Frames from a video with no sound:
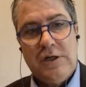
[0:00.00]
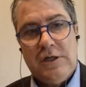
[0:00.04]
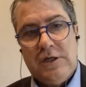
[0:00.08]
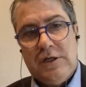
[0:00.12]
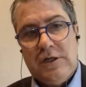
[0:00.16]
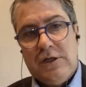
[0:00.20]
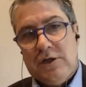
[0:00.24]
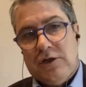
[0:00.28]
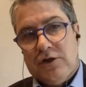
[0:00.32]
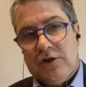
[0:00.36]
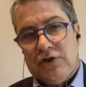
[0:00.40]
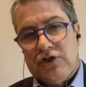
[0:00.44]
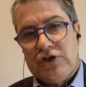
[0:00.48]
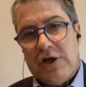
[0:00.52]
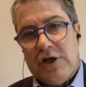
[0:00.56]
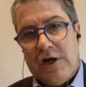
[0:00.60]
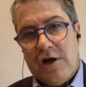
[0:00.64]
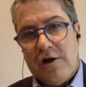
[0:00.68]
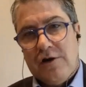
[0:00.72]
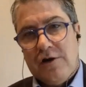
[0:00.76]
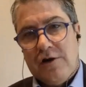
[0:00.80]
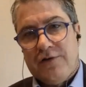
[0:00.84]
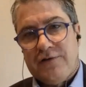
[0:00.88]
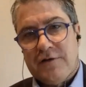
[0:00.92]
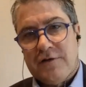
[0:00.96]

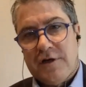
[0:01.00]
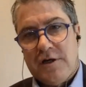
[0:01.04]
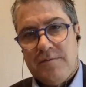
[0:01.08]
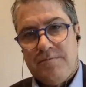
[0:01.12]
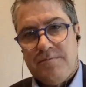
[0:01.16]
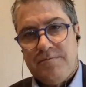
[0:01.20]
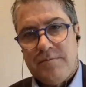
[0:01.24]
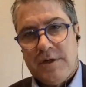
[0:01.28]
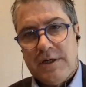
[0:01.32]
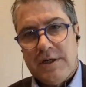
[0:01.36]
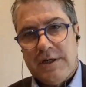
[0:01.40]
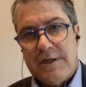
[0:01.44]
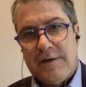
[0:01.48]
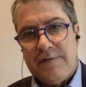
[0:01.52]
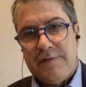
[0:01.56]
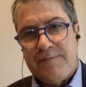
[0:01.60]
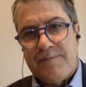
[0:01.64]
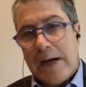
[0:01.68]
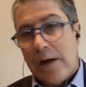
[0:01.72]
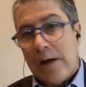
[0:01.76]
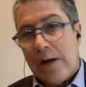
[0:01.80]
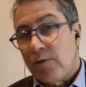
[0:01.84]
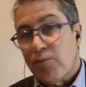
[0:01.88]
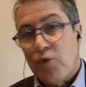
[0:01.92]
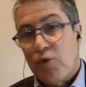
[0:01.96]
share some
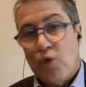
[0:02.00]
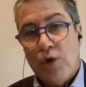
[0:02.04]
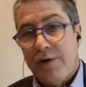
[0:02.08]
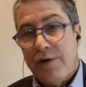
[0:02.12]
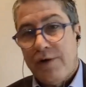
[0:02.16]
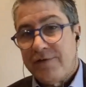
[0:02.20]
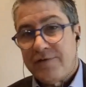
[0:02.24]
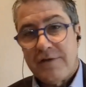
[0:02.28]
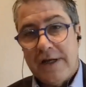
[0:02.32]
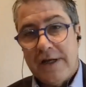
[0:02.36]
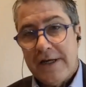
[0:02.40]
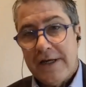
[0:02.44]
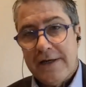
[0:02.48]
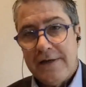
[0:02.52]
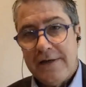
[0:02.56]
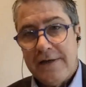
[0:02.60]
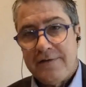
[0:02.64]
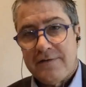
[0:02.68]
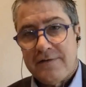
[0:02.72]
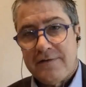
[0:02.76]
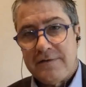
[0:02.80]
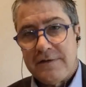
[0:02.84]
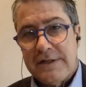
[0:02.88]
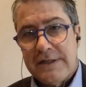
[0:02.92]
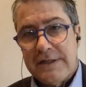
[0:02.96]
PowerPoint
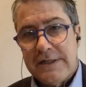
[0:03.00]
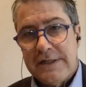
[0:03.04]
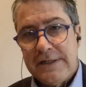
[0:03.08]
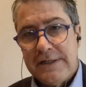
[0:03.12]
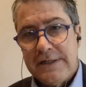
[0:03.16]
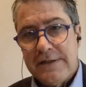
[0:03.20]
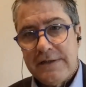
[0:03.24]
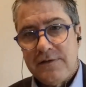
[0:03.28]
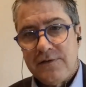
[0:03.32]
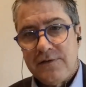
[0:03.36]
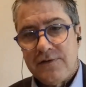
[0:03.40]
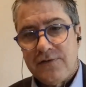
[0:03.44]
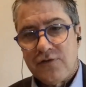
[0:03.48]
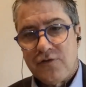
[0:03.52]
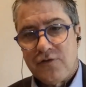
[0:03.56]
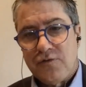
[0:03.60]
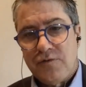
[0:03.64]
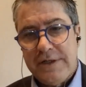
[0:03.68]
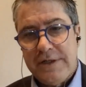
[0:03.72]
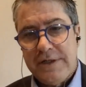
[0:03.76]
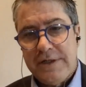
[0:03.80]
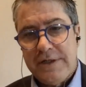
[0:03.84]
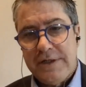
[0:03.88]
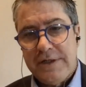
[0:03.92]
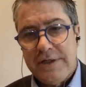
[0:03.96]
slides on the
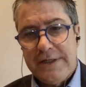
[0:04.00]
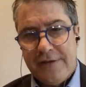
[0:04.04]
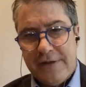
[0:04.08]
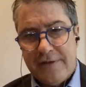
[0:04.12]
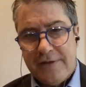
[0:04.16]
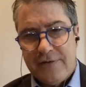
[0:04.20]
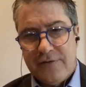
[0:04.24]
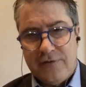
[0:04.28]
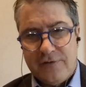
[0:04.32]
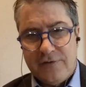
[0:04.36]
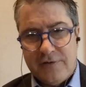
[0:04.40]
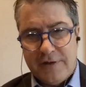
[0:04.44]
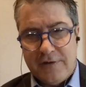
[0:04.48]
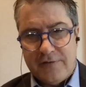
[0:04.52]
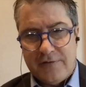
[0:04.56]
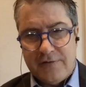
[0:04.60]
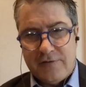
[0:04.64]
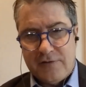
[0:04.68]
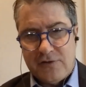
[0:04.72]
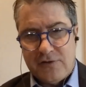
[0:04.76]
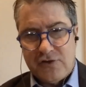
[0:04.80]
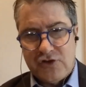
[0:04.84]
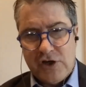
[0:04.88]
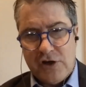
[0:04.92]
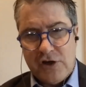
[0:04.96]
screen? I think there's like a
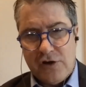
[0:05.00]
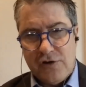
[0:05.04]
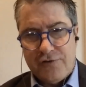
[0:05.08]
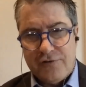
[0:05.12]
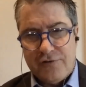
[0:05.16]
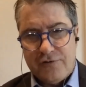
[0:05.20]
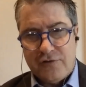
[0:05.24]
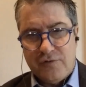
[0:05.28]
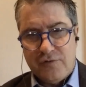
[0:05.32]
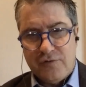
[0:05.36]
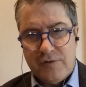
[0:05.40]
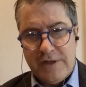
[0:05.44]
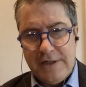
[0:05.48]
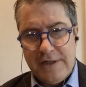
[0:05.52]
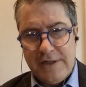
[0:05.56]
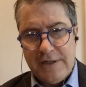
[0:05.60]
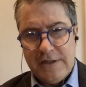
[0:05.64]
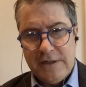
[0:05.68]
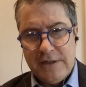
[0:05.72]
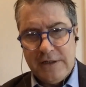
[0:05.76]
share screen.